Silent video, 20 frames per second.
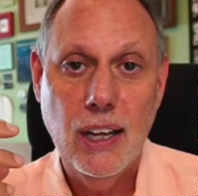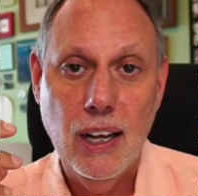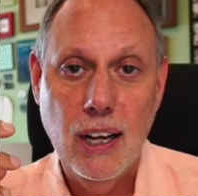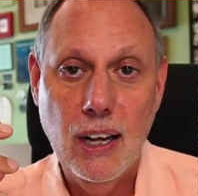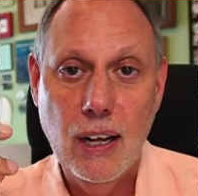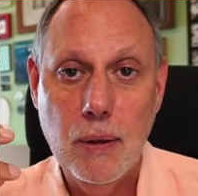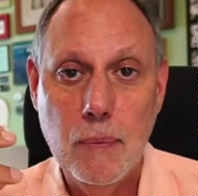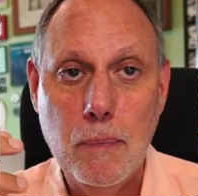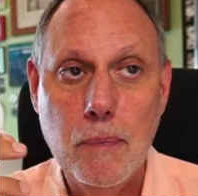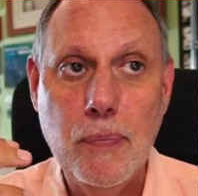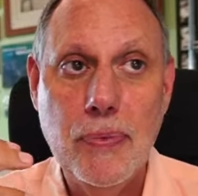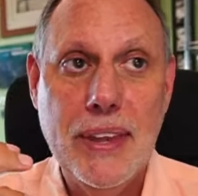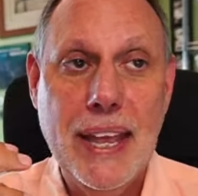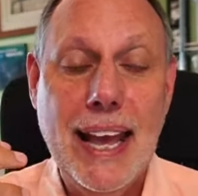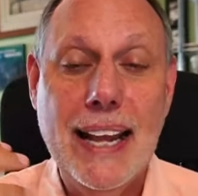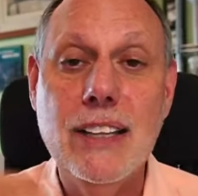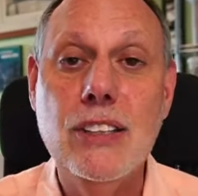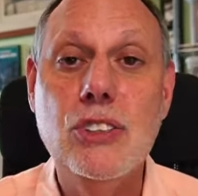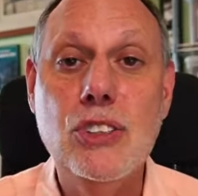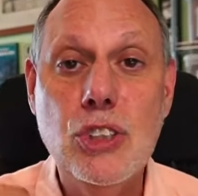Um,
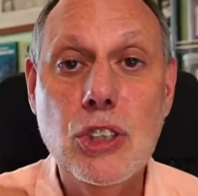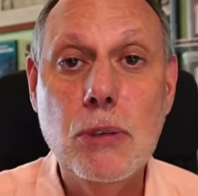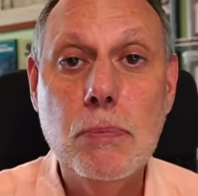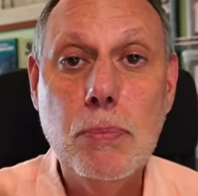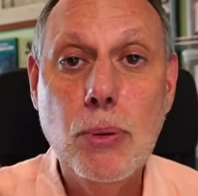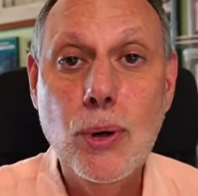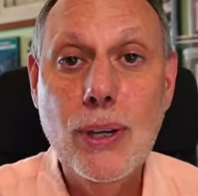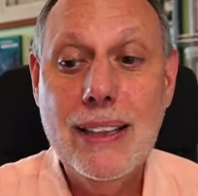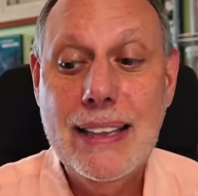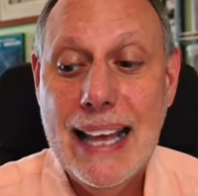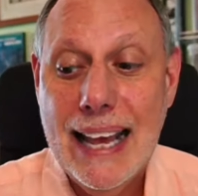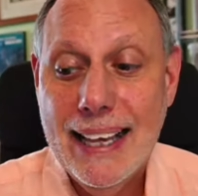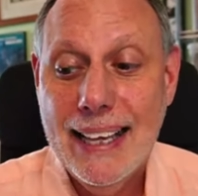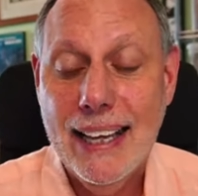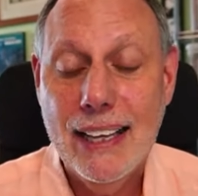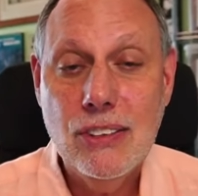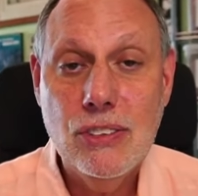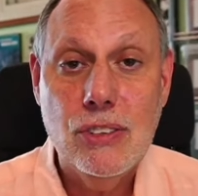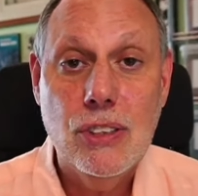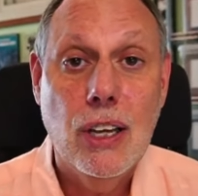at a certain point, that
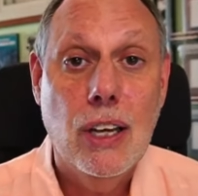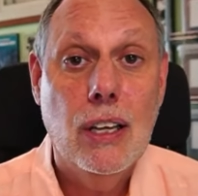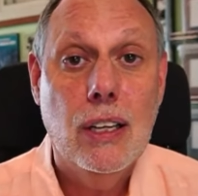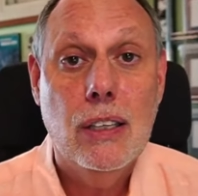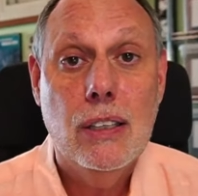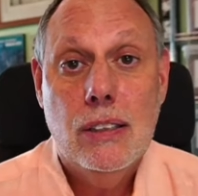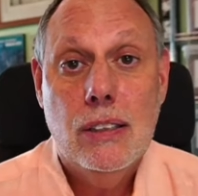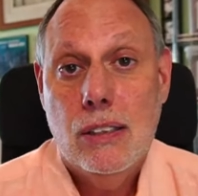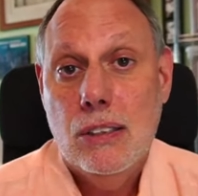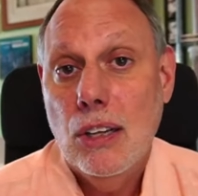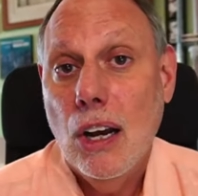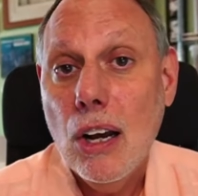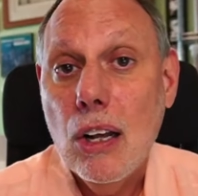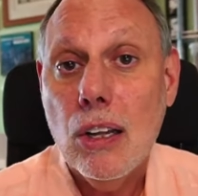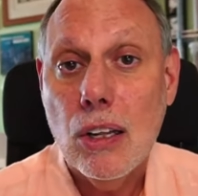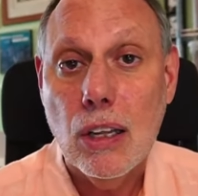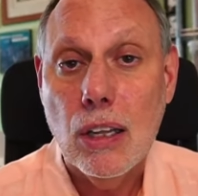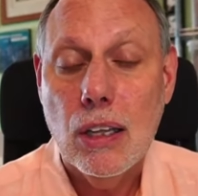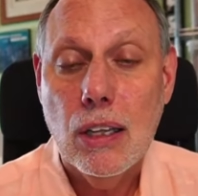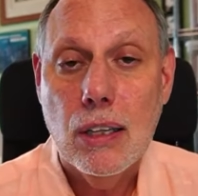gets
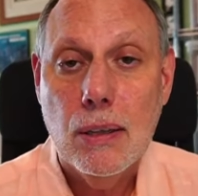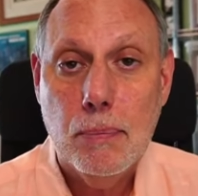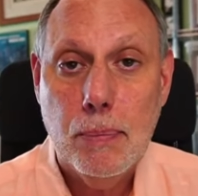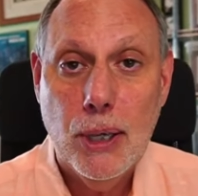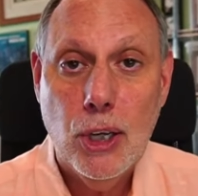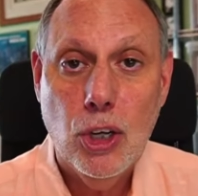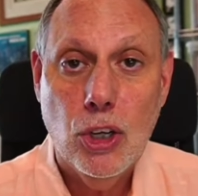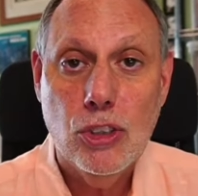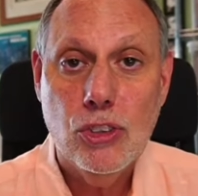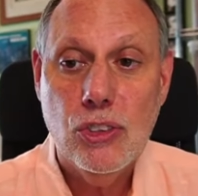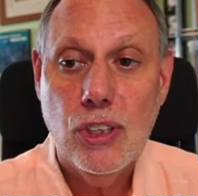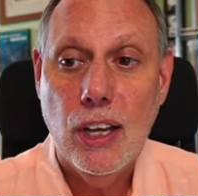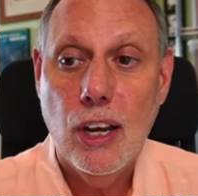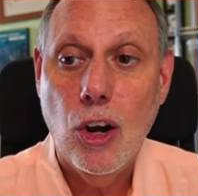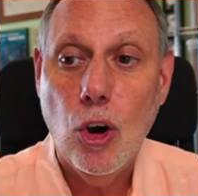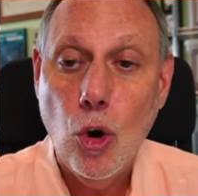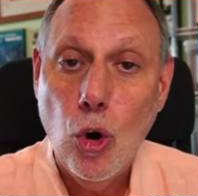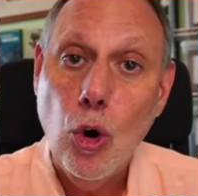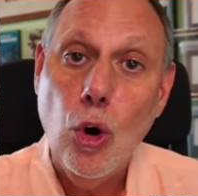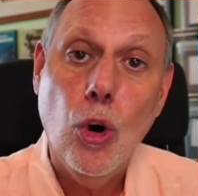dull because
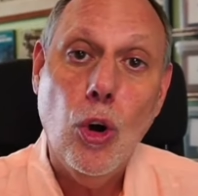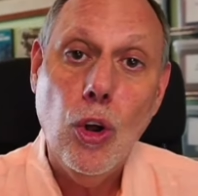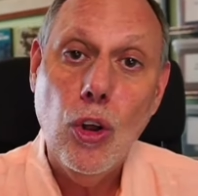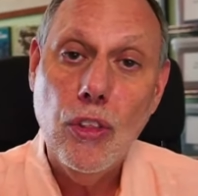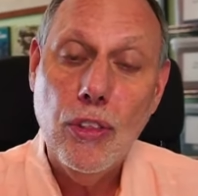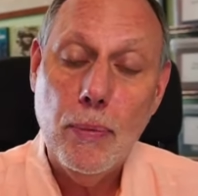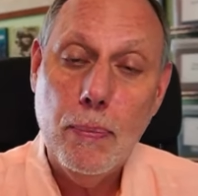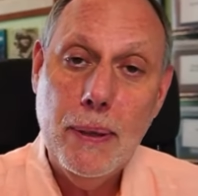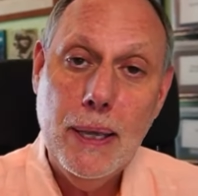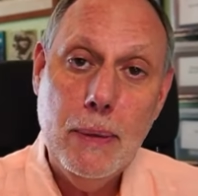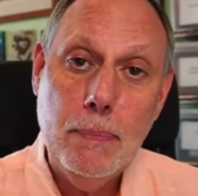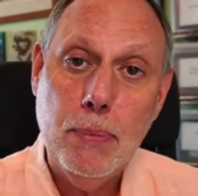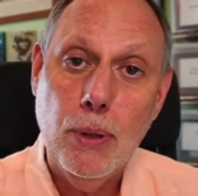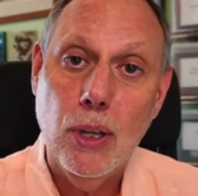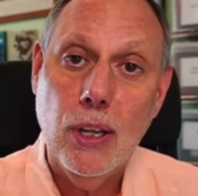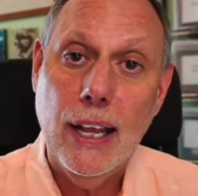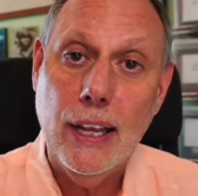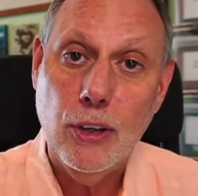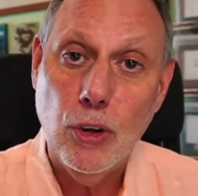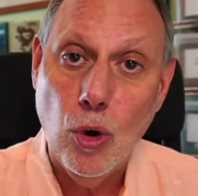all the
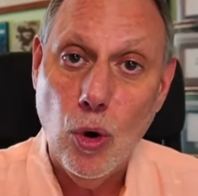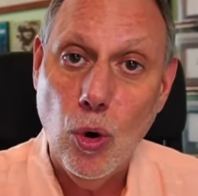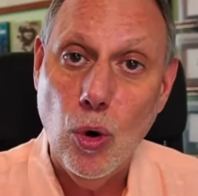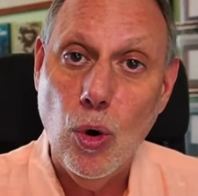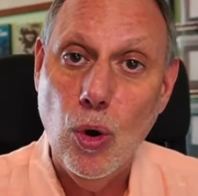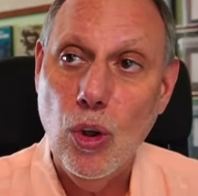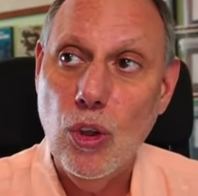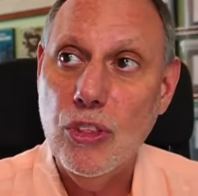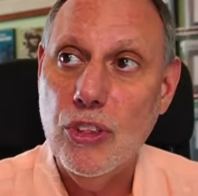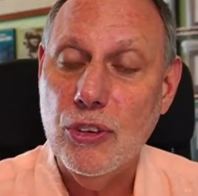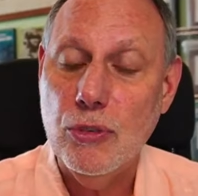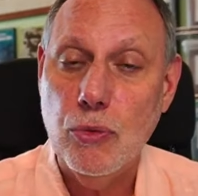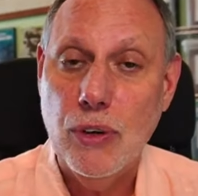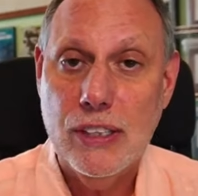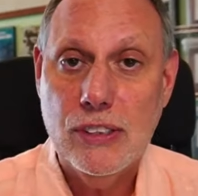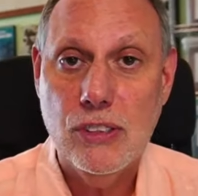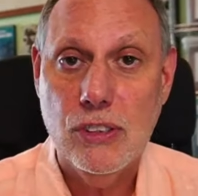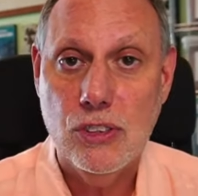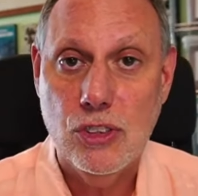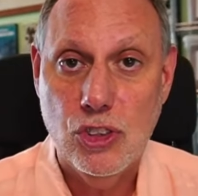people and all the
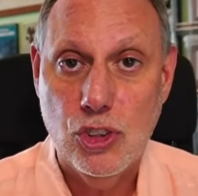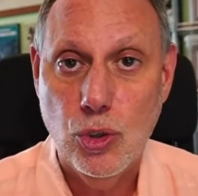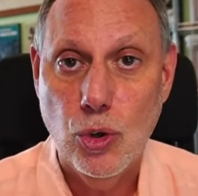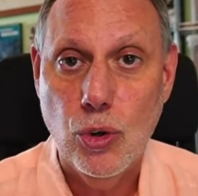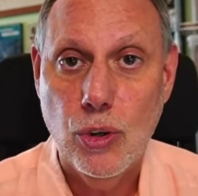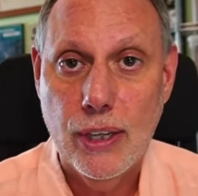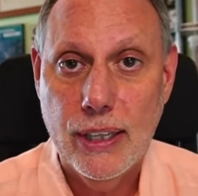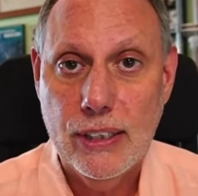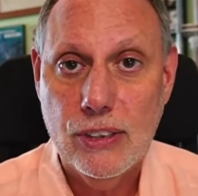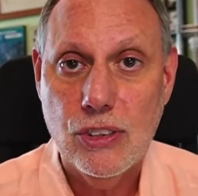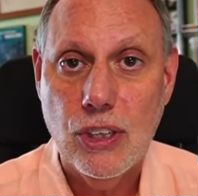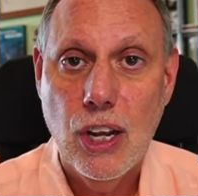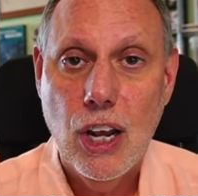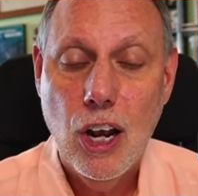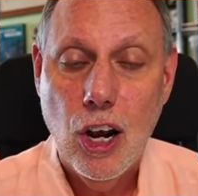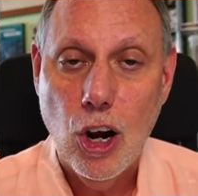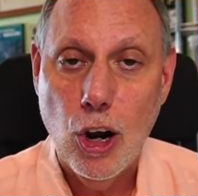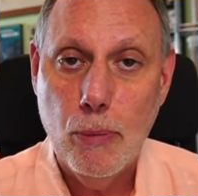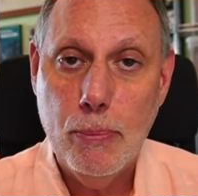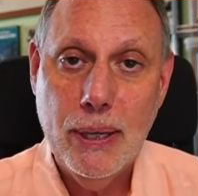stories
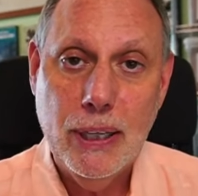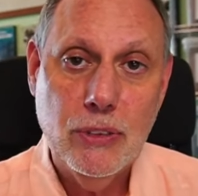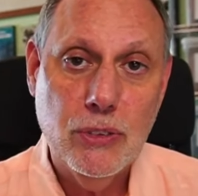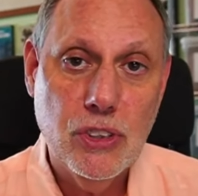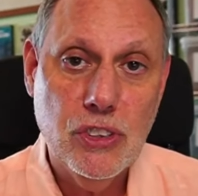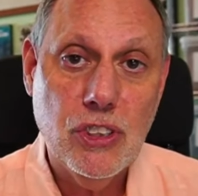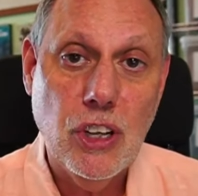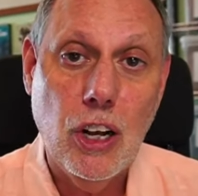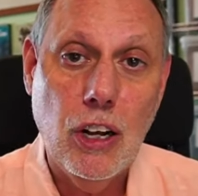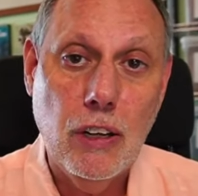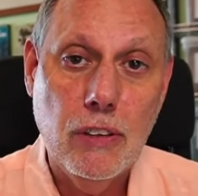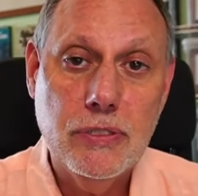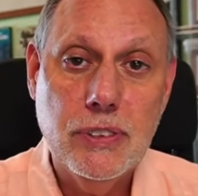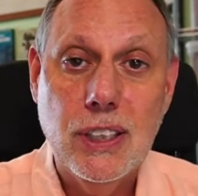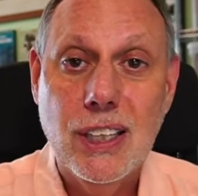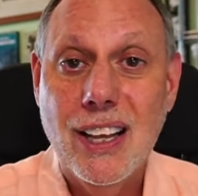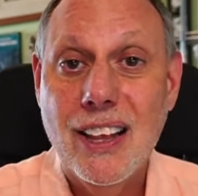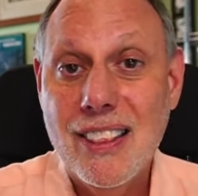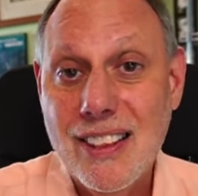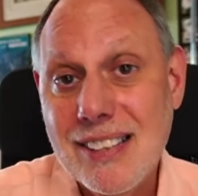are being resolved
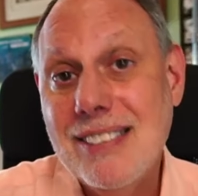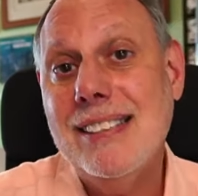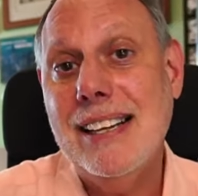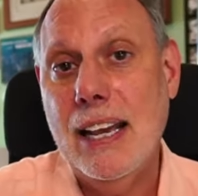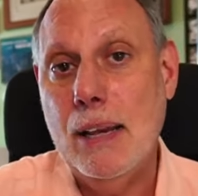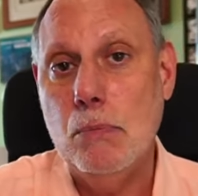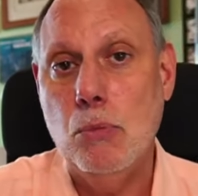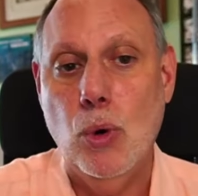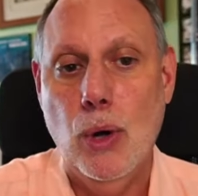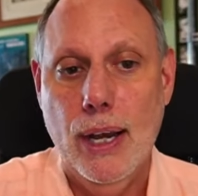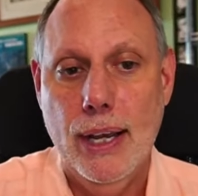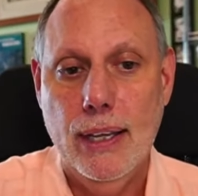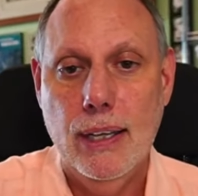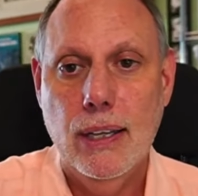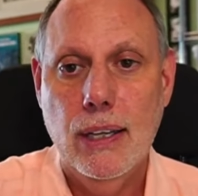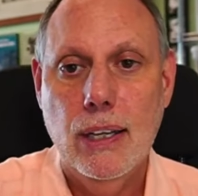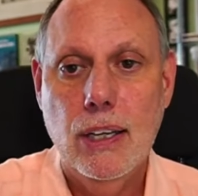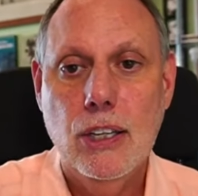the same way.